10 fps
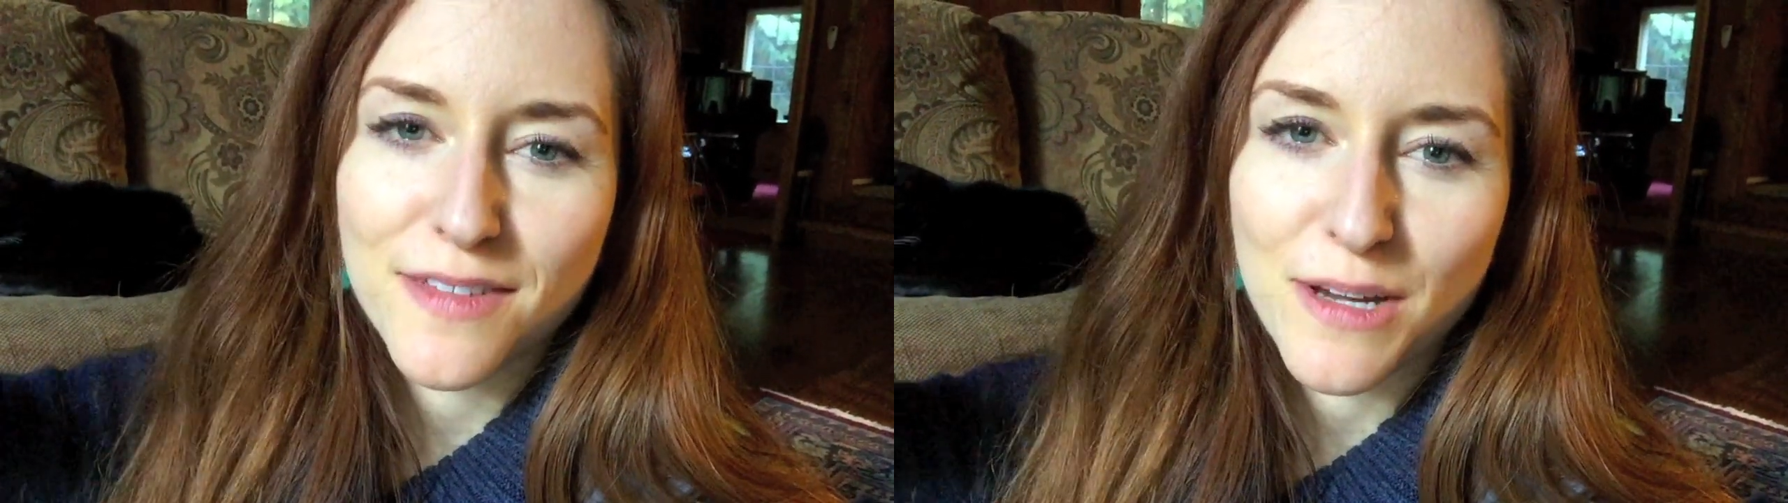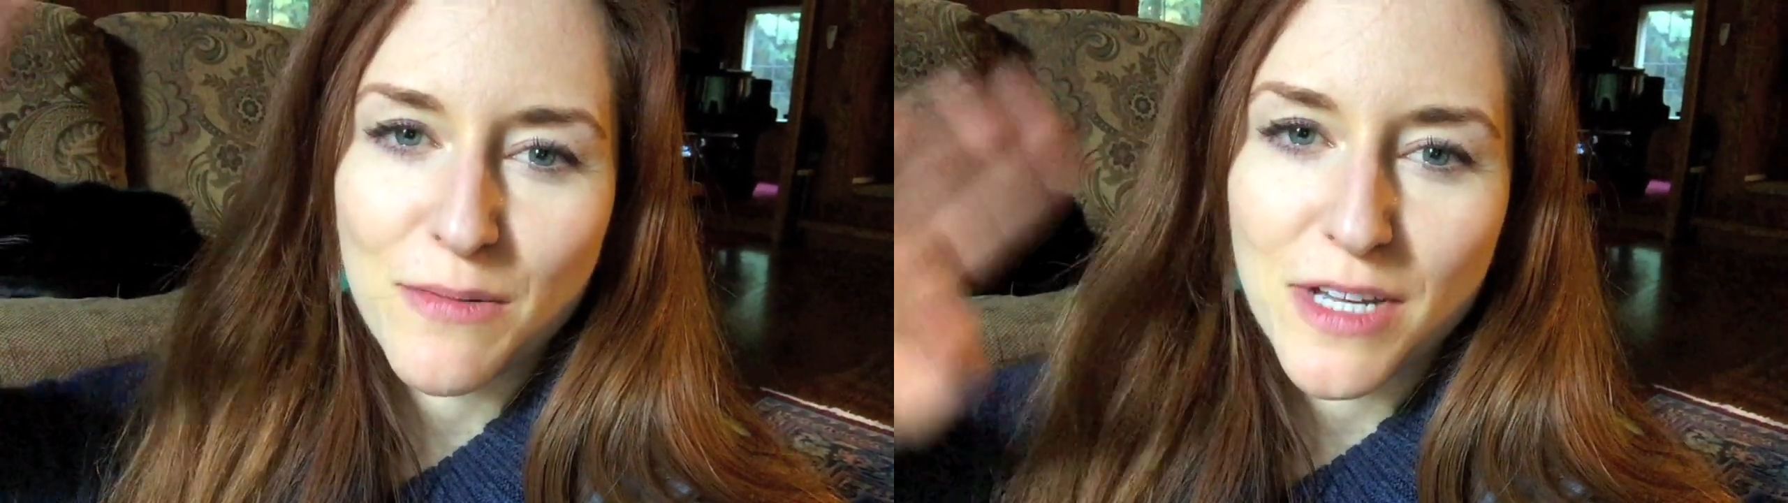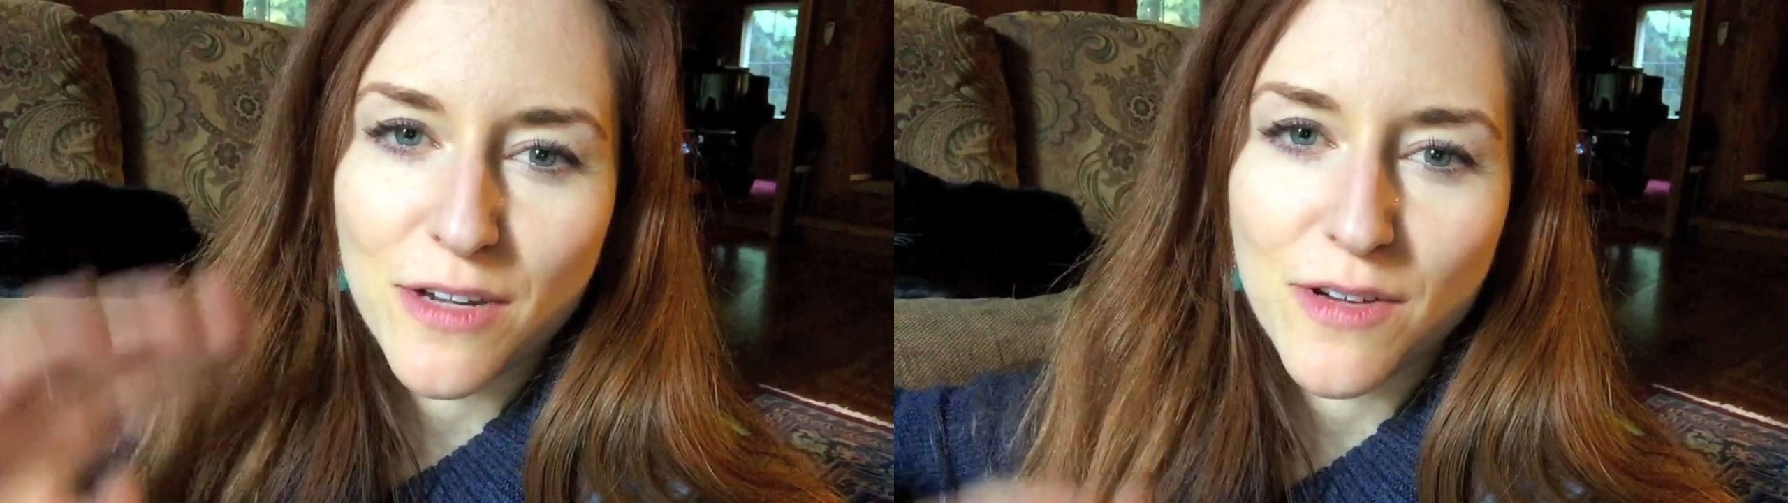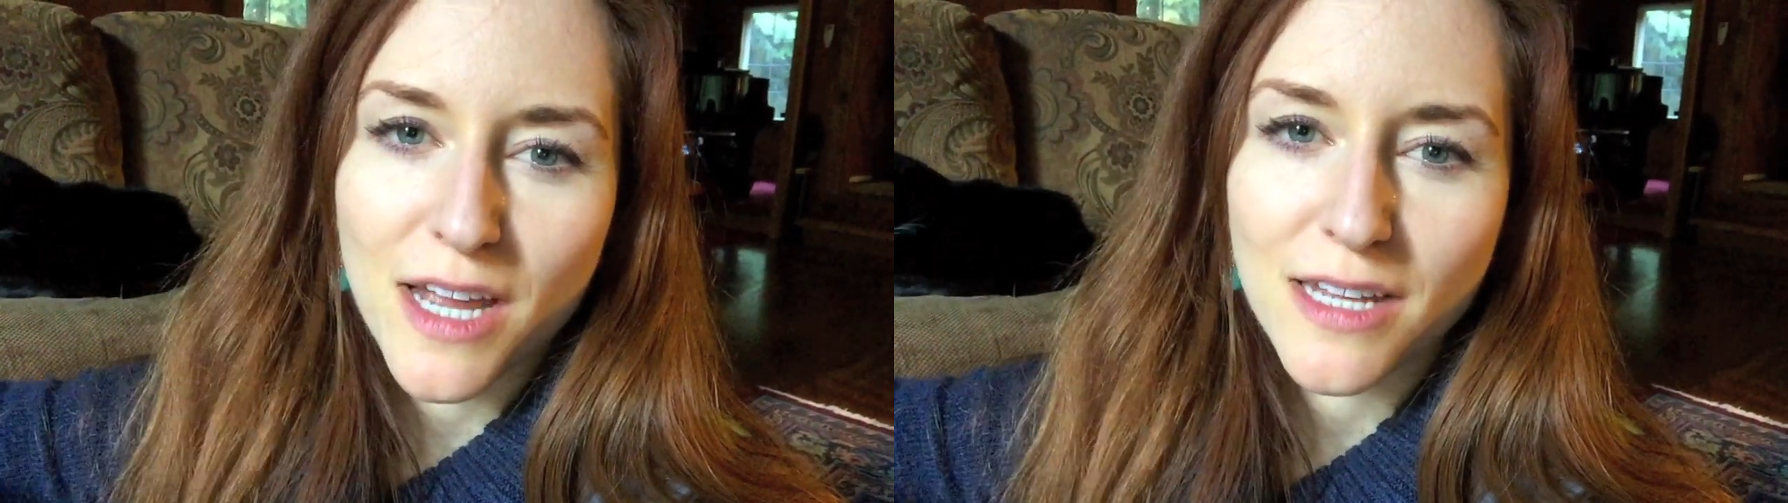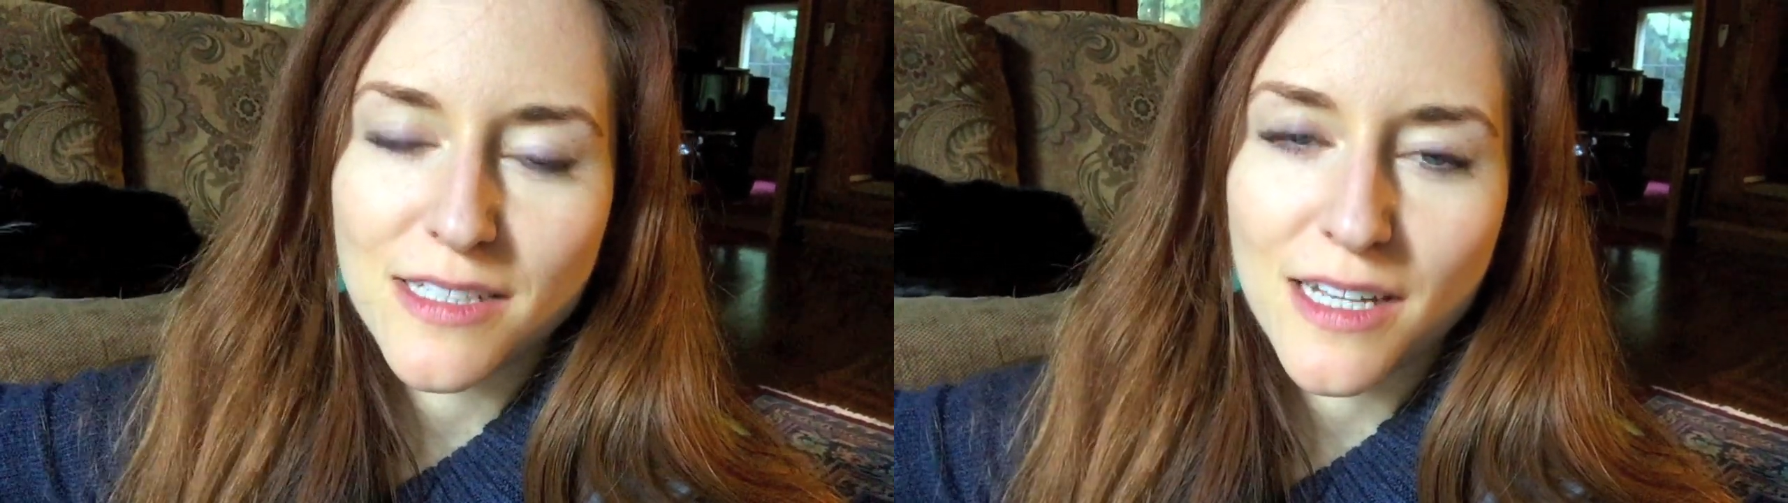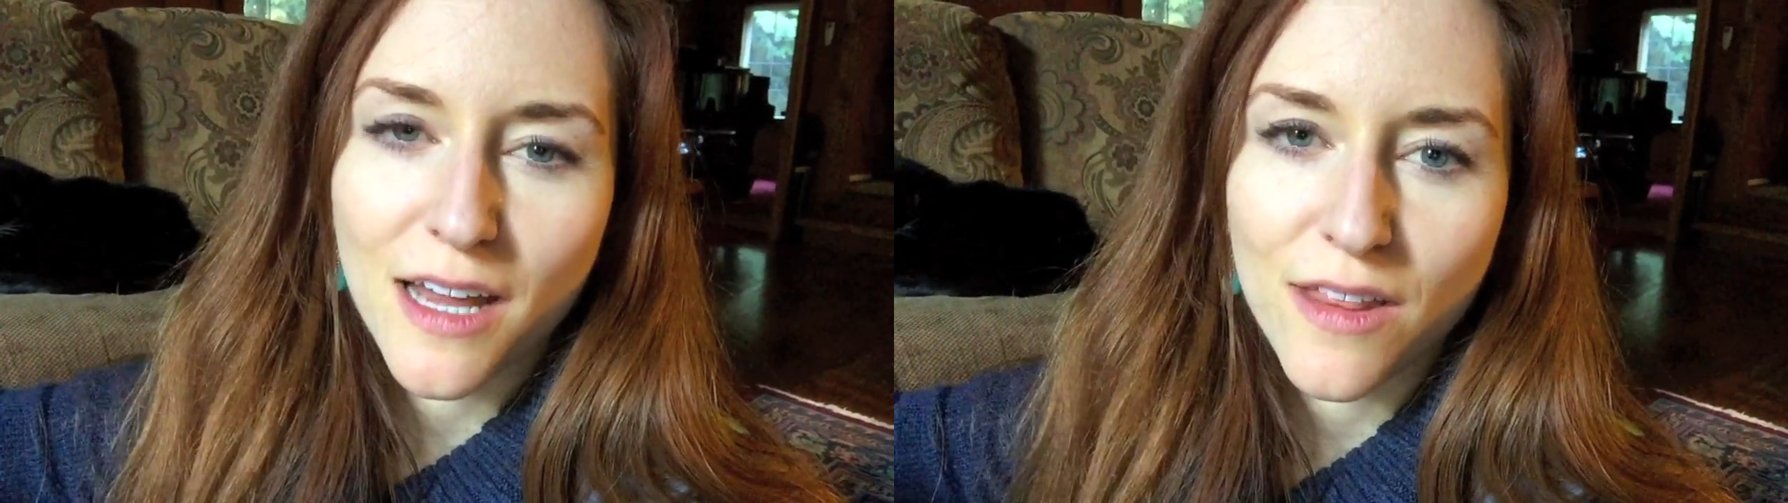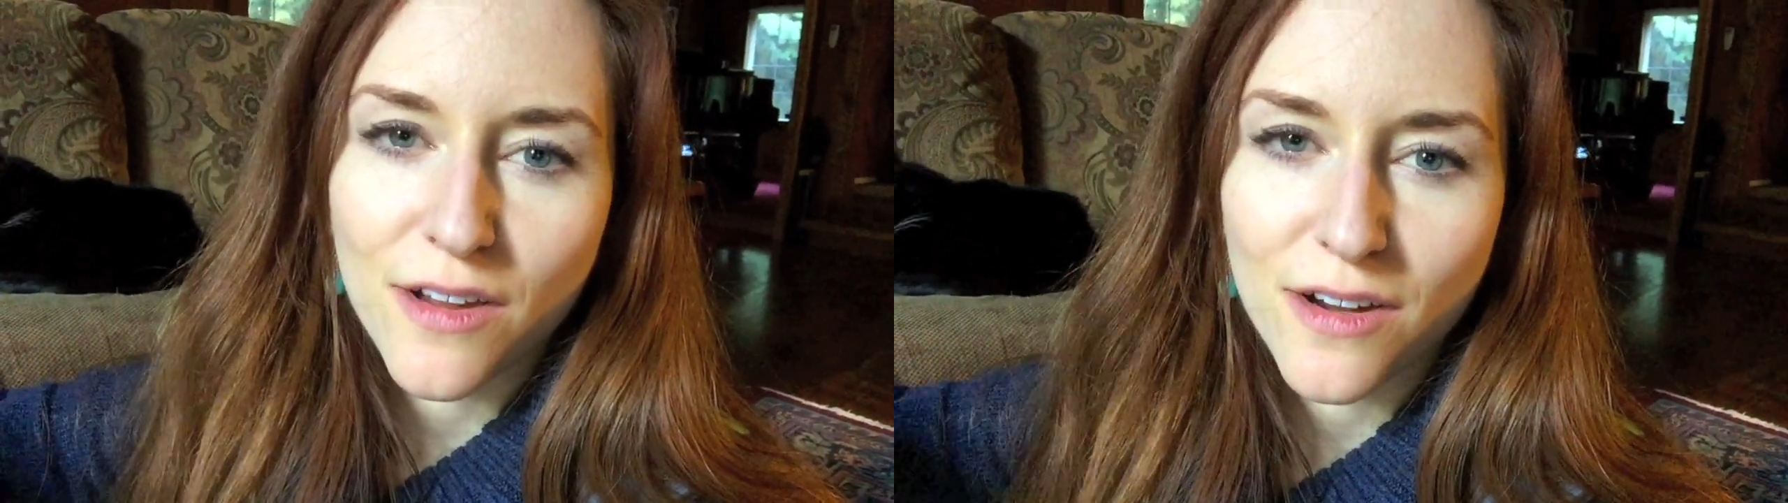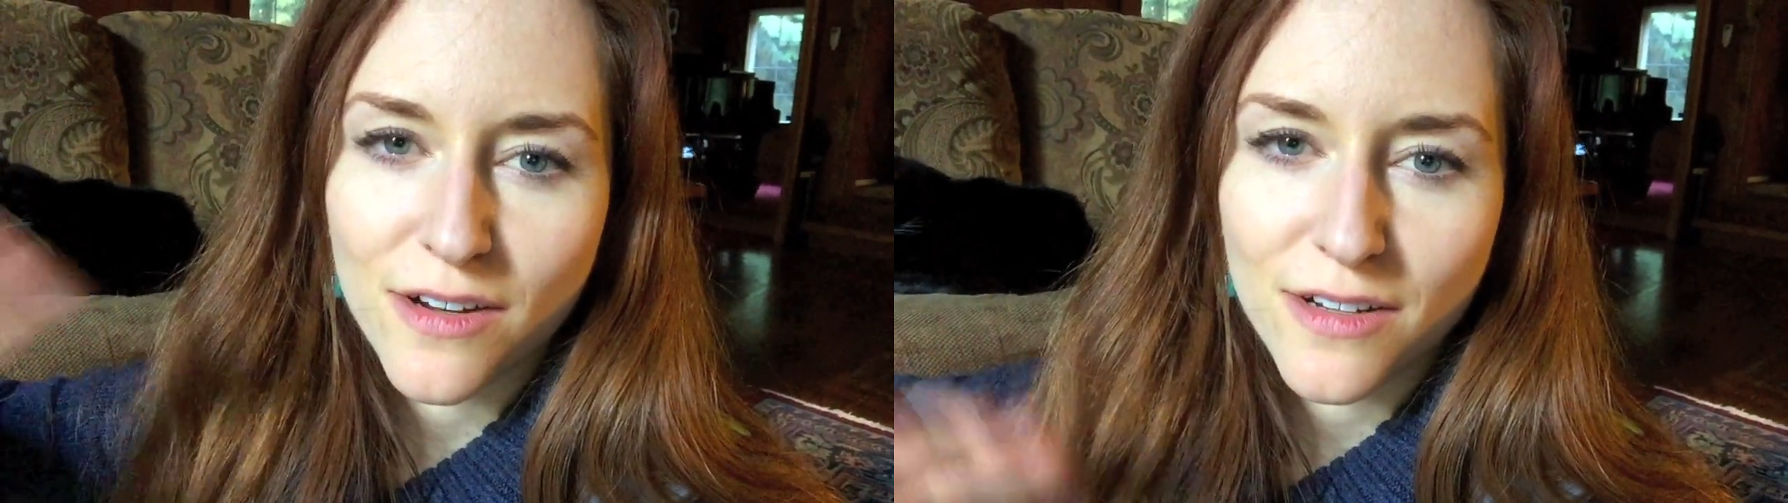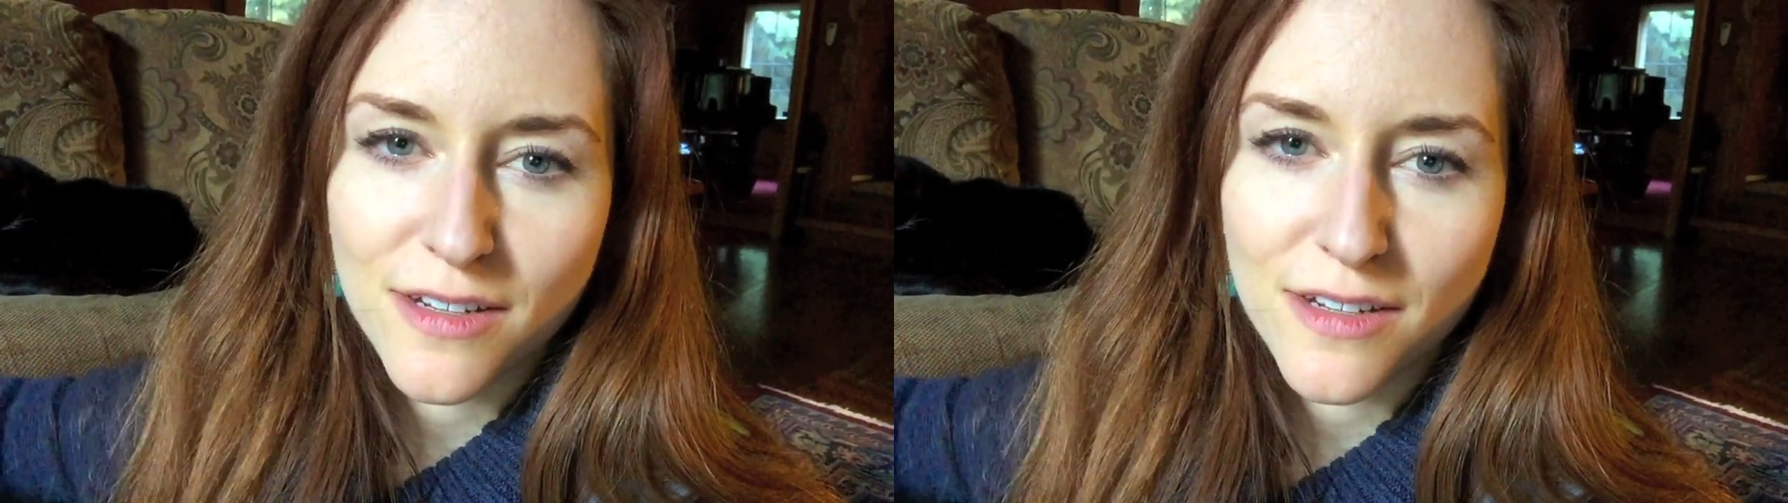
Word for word: that we create together.